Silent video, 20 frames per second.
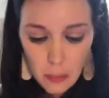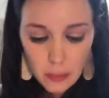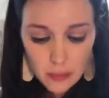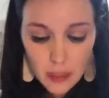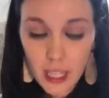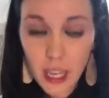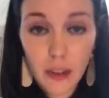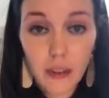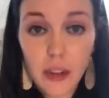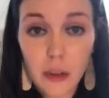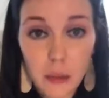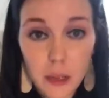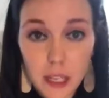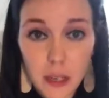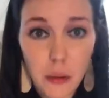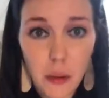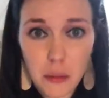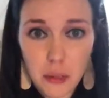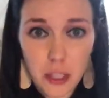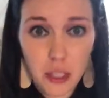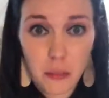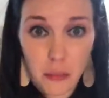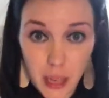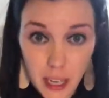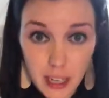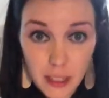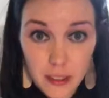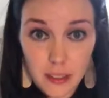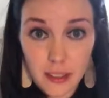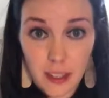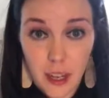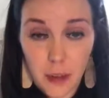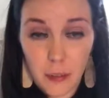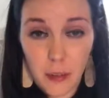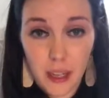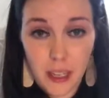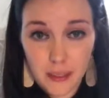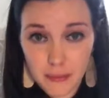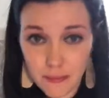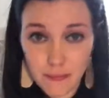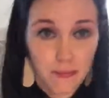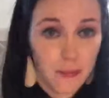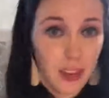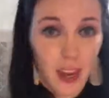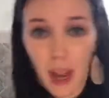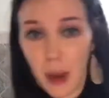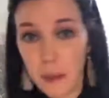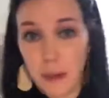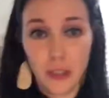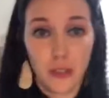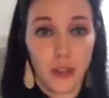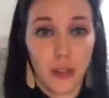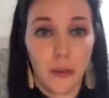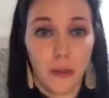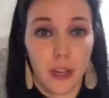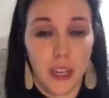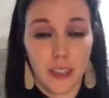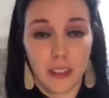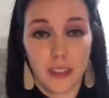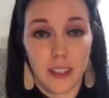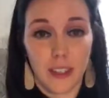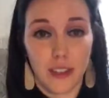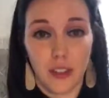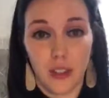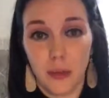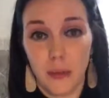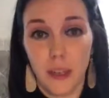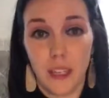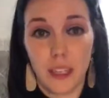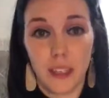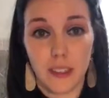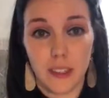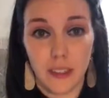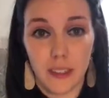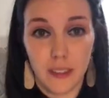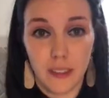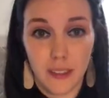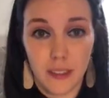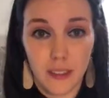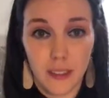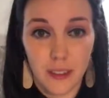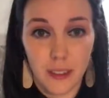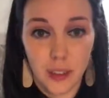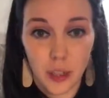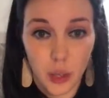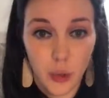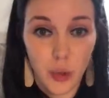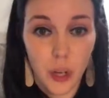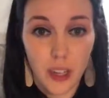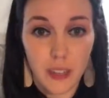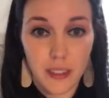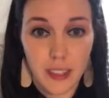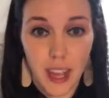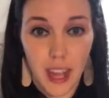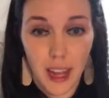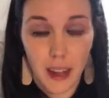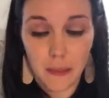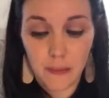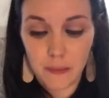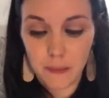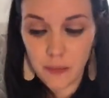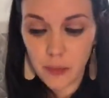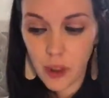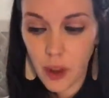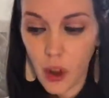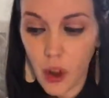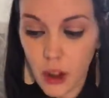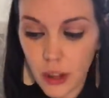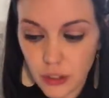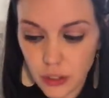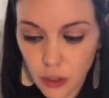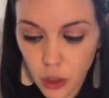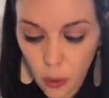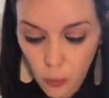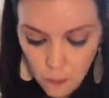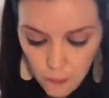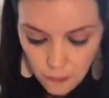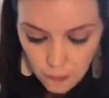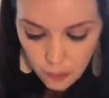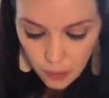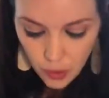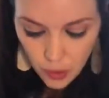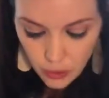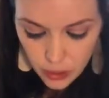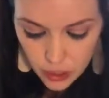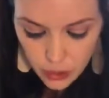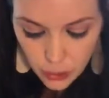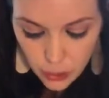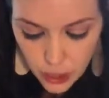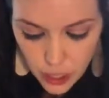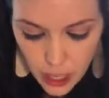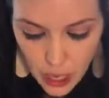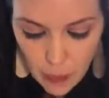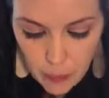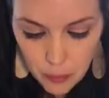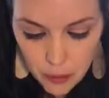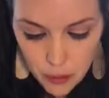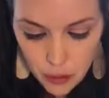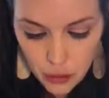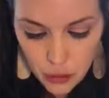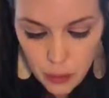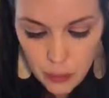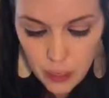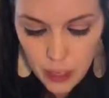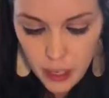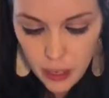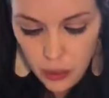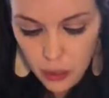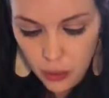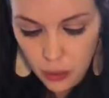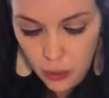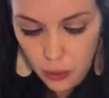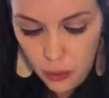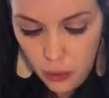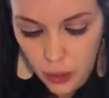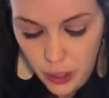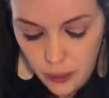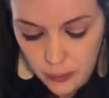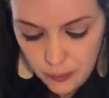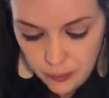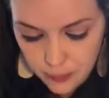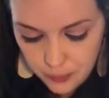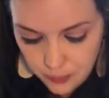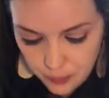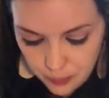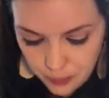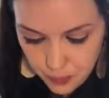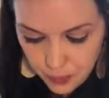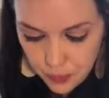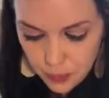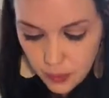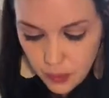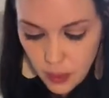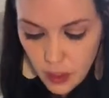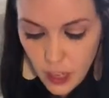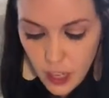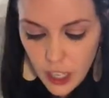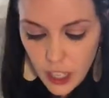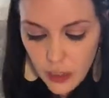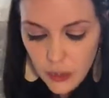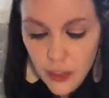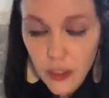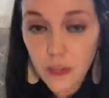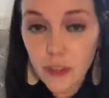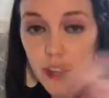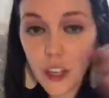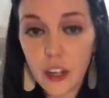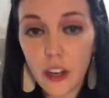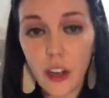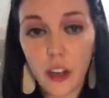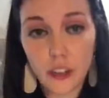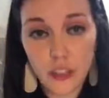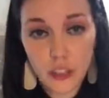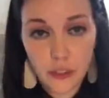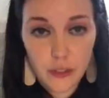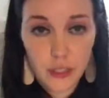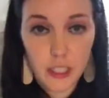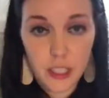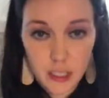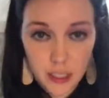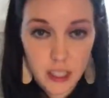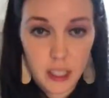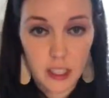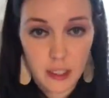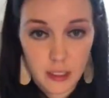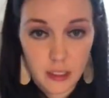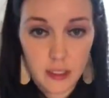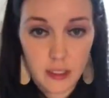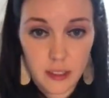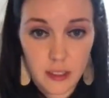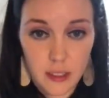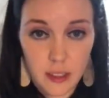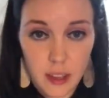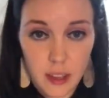Like, every time I eat them, I'm just amazed. I'm like, I made scrambled eggs in less than 2 minutes. Who does that? So, let's recap on the ceramic egg cooker real quick. It's $15.50.